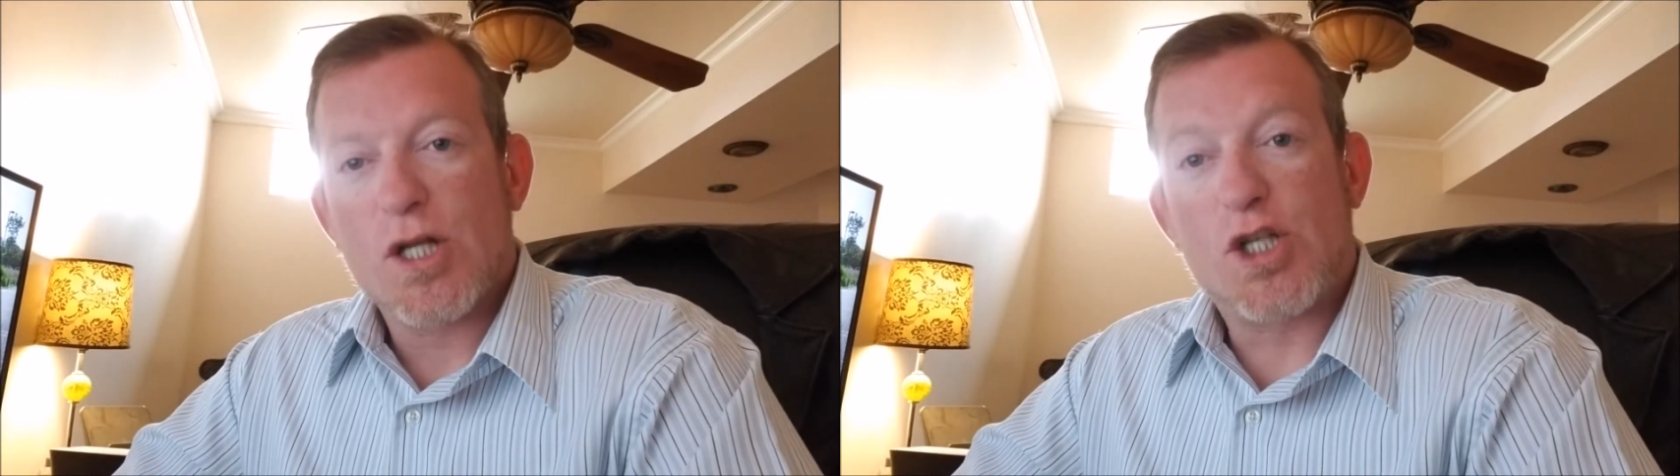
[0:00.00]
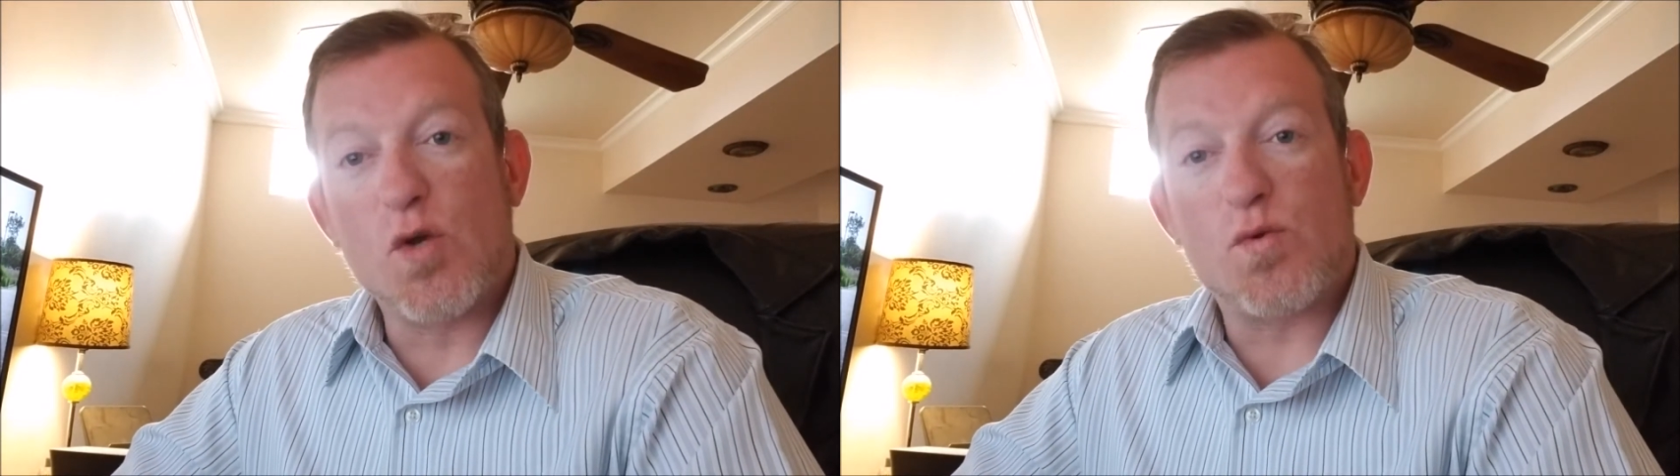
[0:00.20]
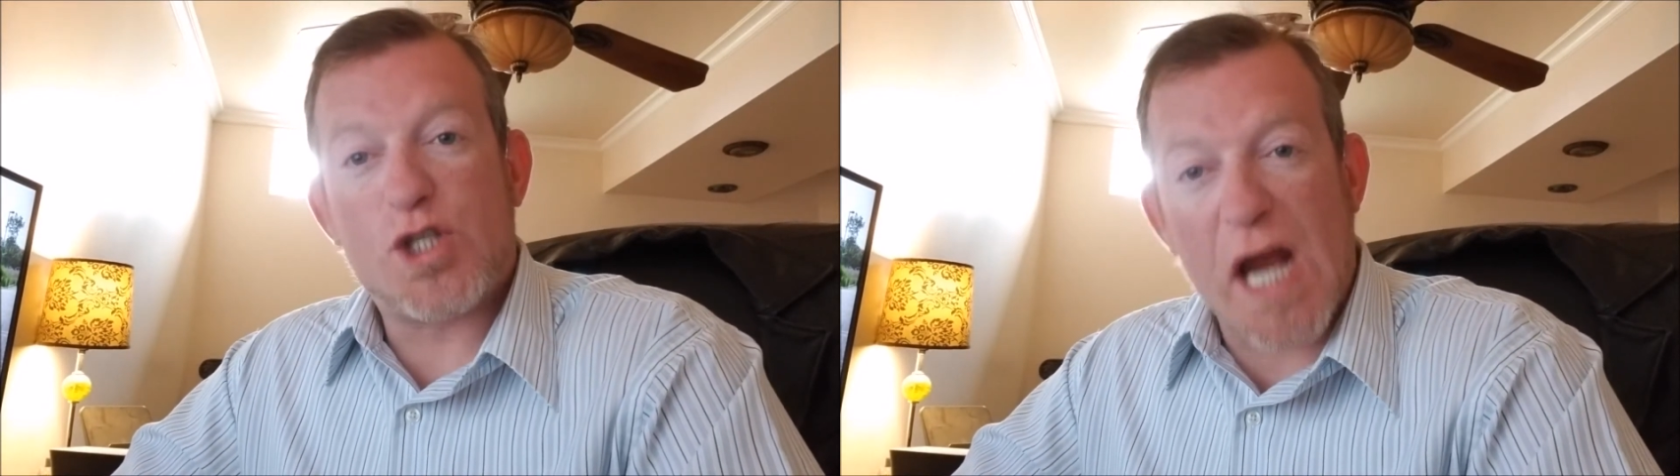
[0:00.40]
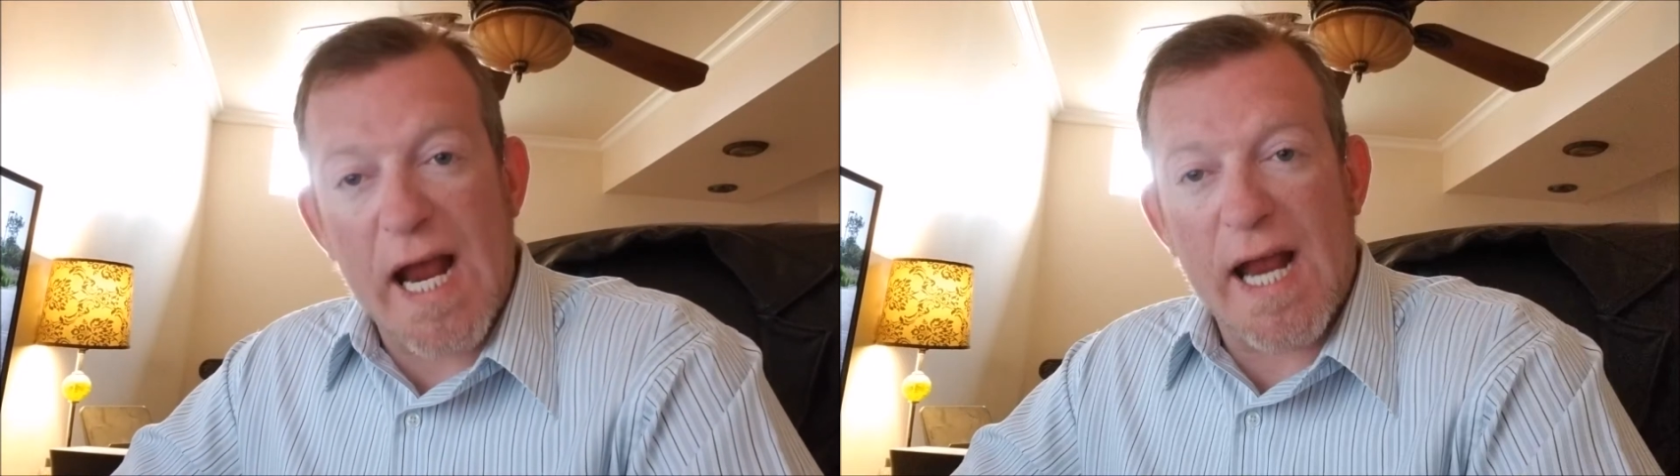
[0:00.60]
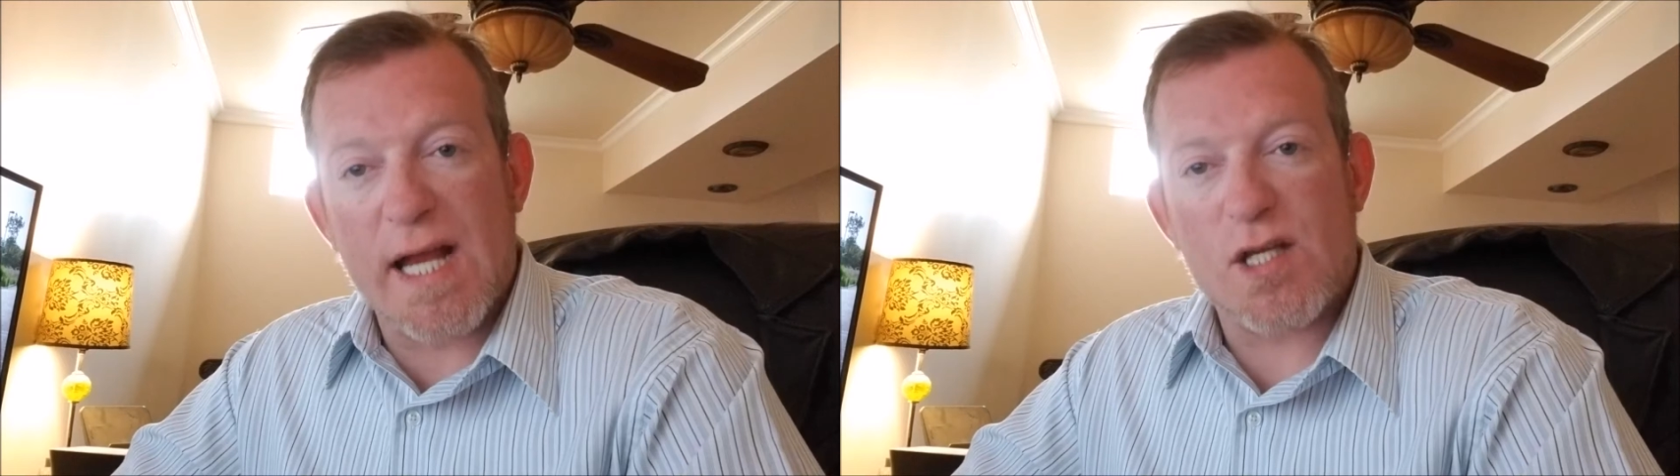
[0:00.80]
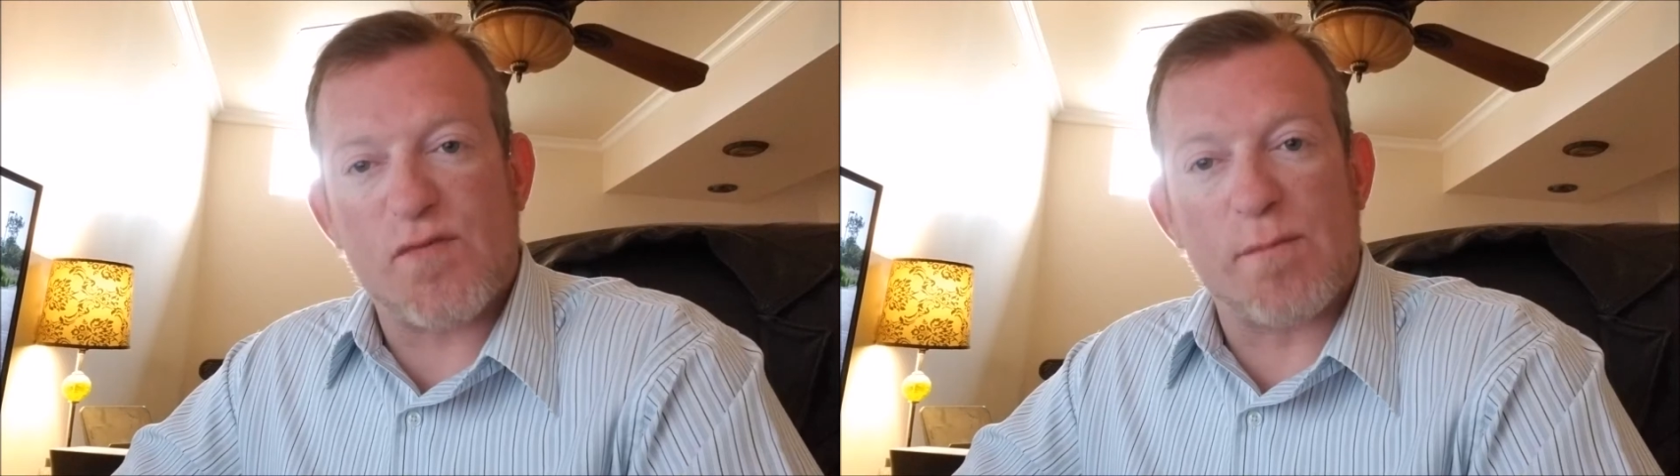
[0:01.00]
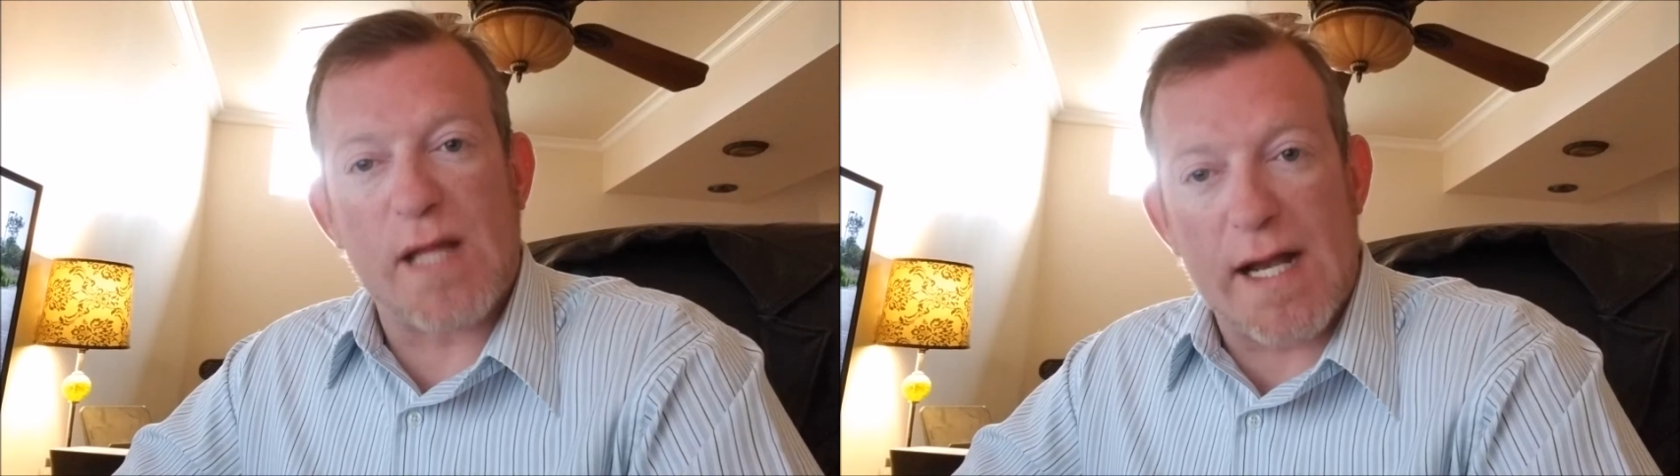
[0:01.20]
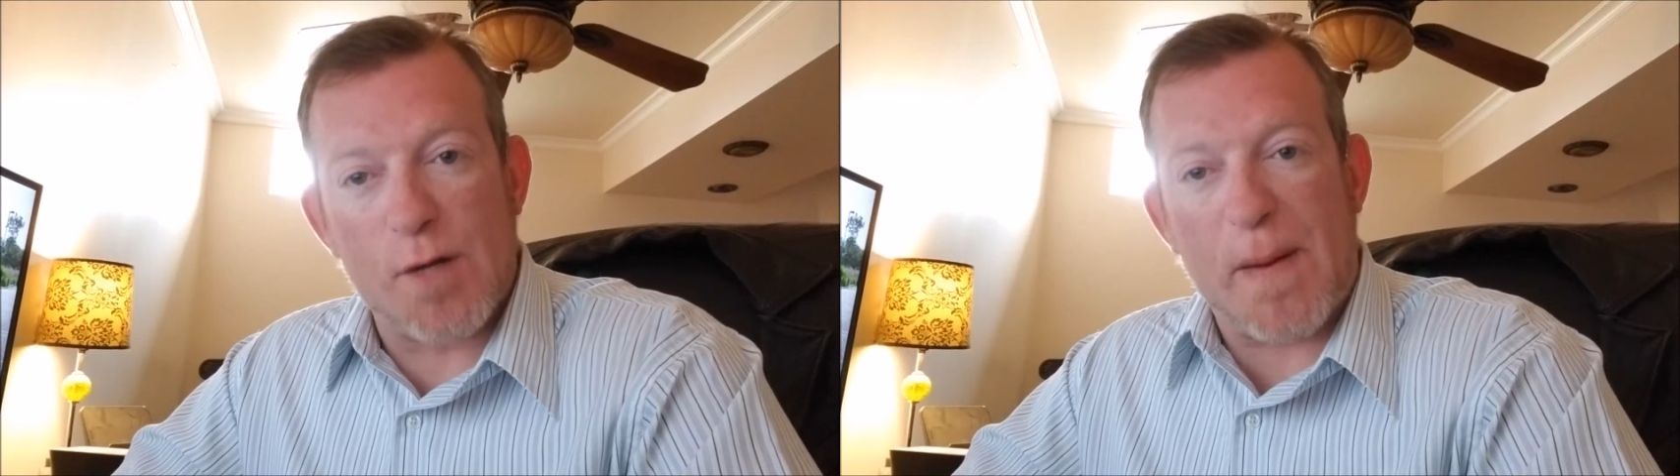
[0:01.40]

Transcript: to change from lender